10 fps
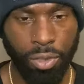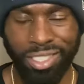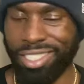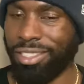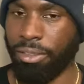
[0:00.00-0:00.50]
It's
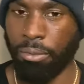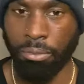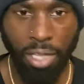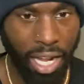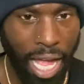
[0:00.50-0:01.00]
just
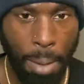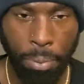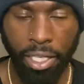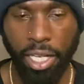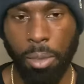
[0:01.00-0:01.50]
not
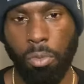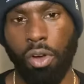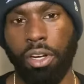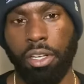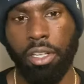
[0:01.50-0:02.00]
happening anymore.